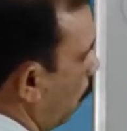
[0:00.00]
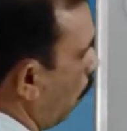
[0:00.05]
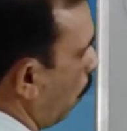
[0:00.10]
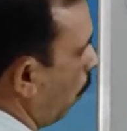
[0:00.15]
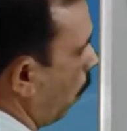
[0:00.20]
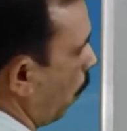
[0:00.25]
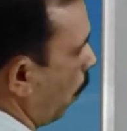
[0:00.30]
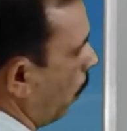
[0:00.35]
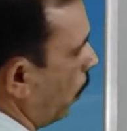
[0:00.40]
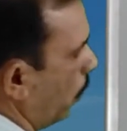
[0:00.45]

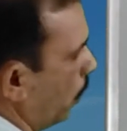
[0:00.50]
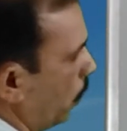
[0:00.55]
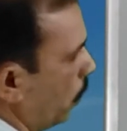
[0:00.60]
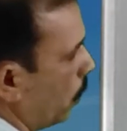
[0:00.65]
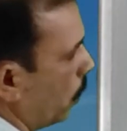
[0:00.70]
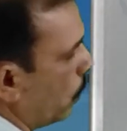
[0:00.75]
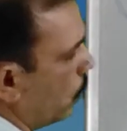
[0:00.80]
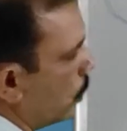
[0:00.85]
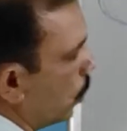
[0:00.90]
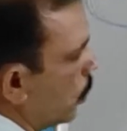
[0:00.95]
or
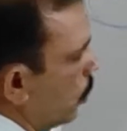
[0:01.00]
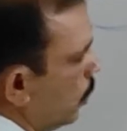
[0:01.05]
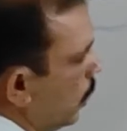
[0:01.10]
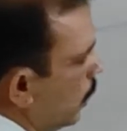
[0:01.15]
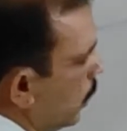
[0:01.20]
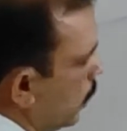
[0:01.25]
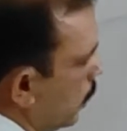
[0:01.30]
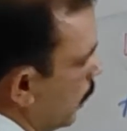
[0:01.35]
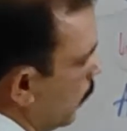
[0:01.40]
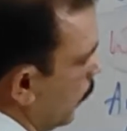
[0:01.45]
no. So
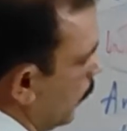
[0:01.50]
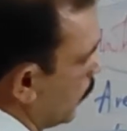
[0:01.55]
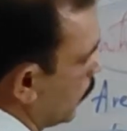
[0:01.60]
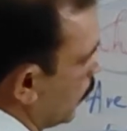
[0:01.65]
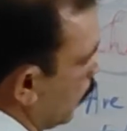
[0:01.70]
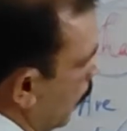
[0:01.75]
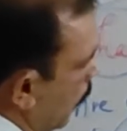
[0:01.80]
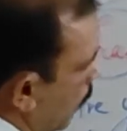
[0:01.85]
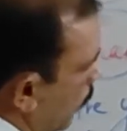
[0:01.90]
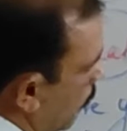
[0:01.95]
this is
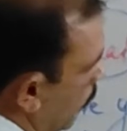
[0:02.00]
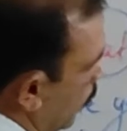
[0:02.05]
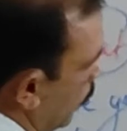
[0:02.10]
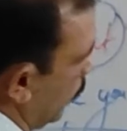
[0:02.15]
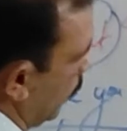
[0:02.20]
called